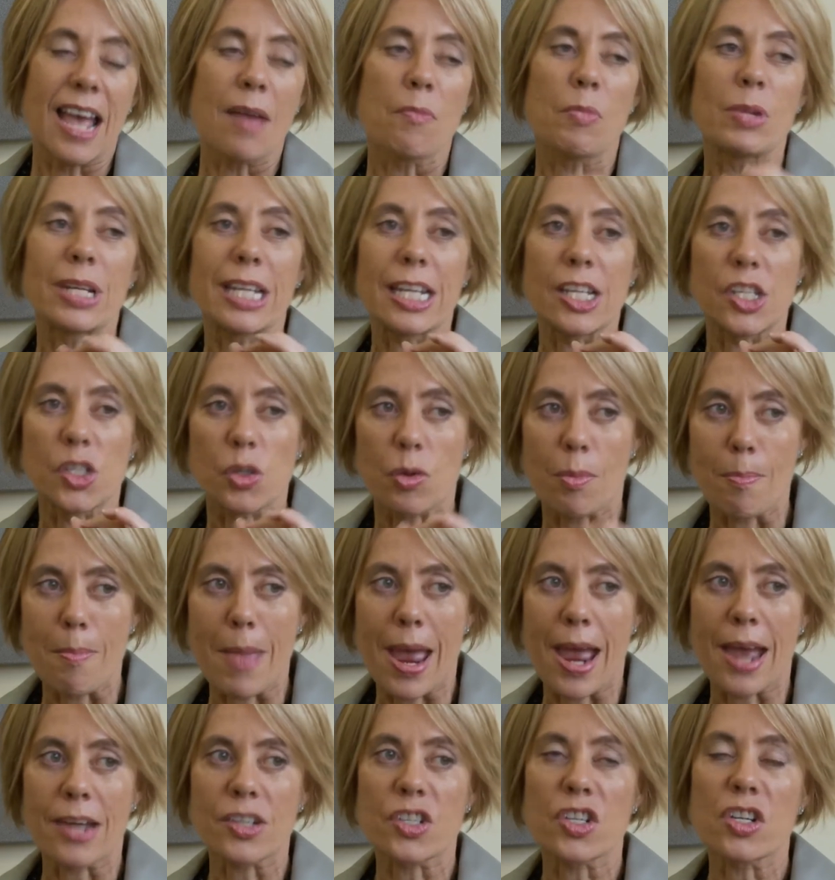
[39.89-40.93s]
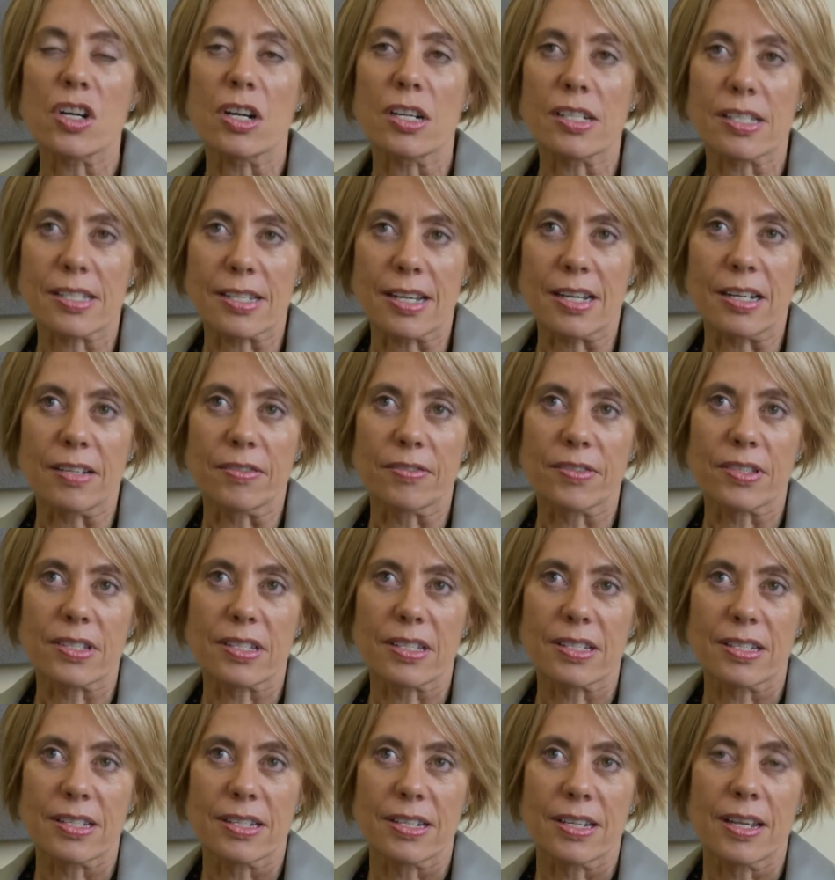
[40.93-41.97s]
We need to imagine ourselves
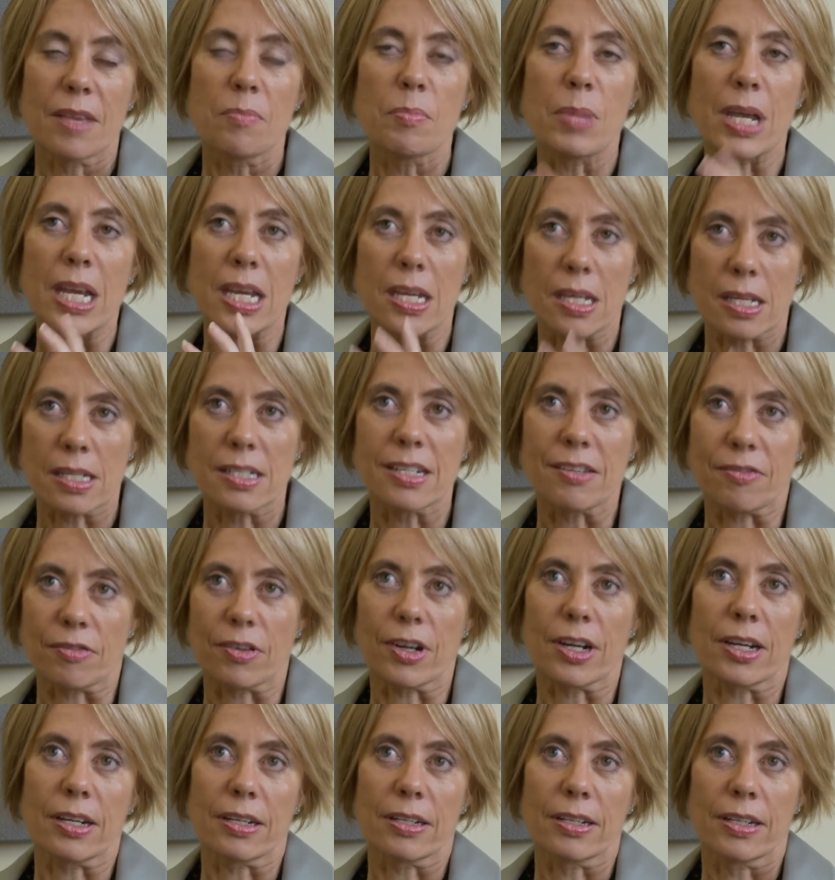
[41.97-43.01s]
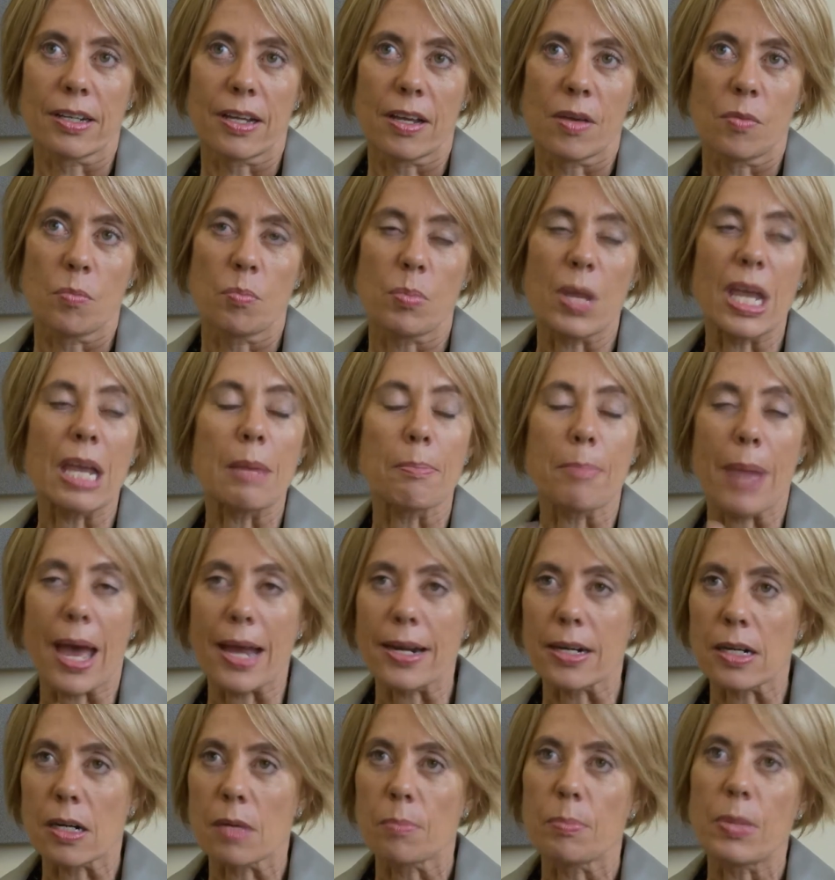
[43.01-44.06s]
being different, being
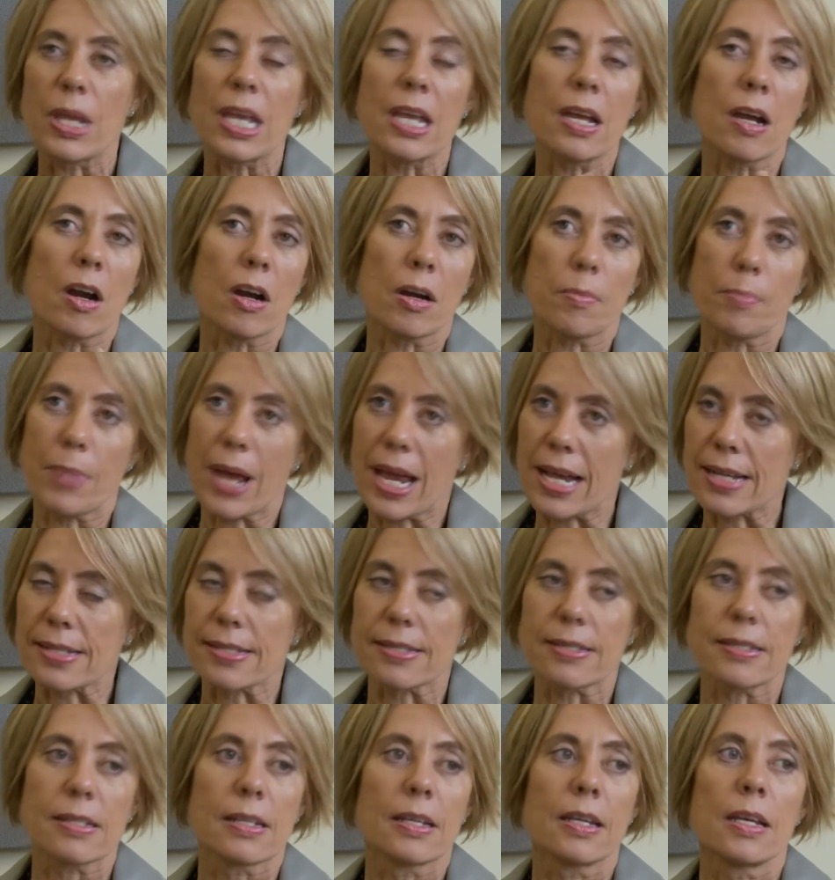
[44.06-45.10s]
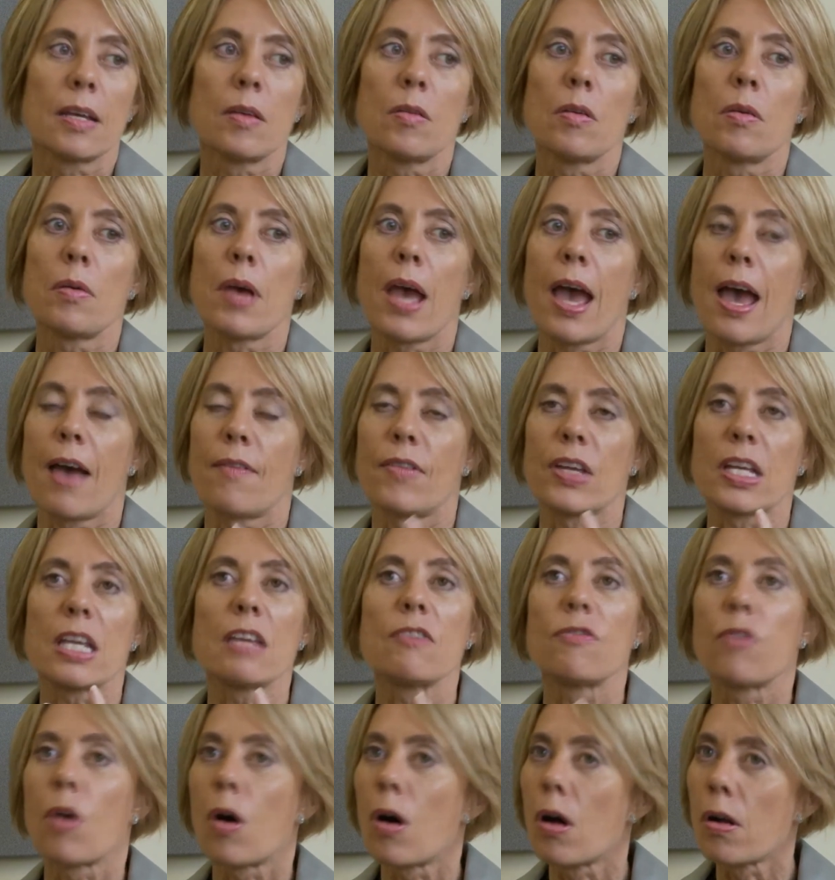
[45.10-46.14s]
better, being our best, having
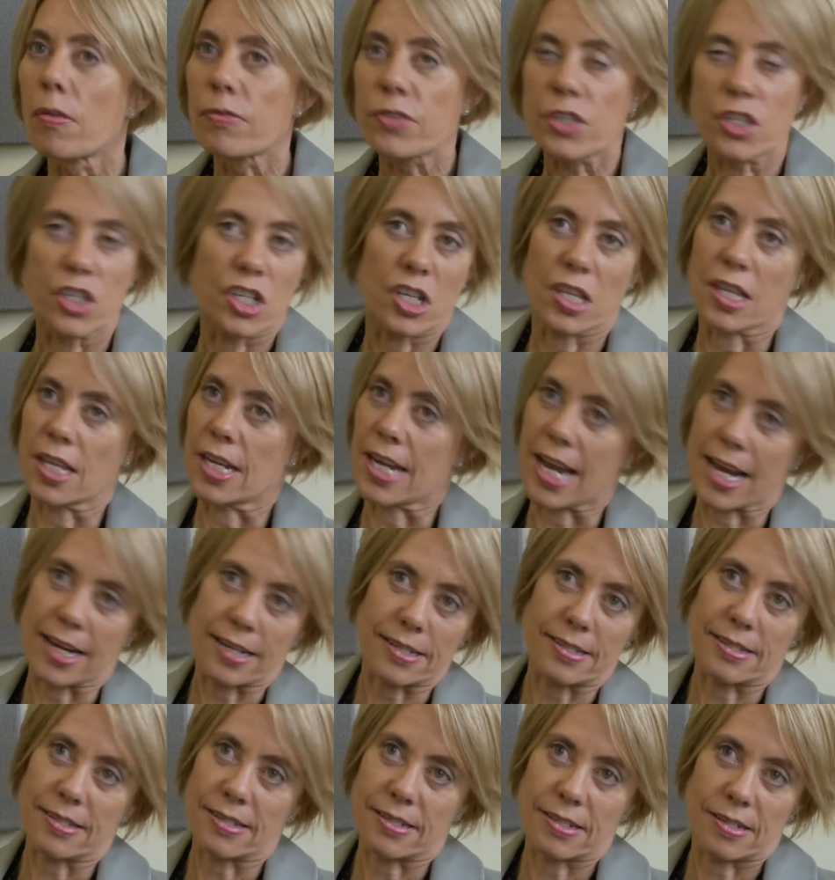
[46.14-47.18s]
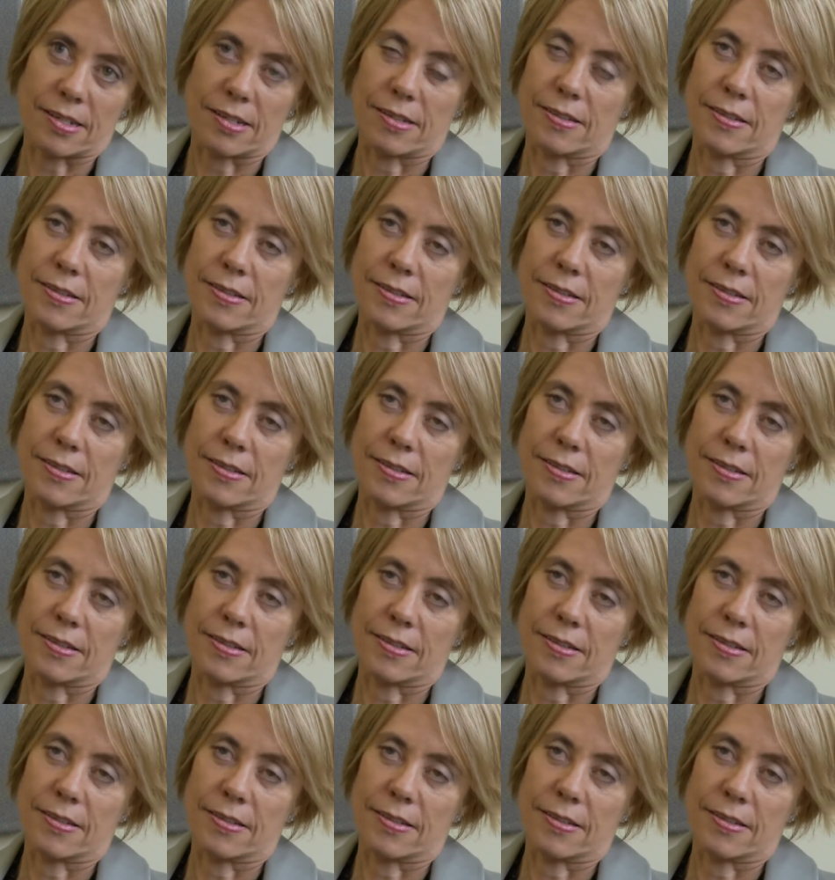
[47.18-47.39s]
evolved to the next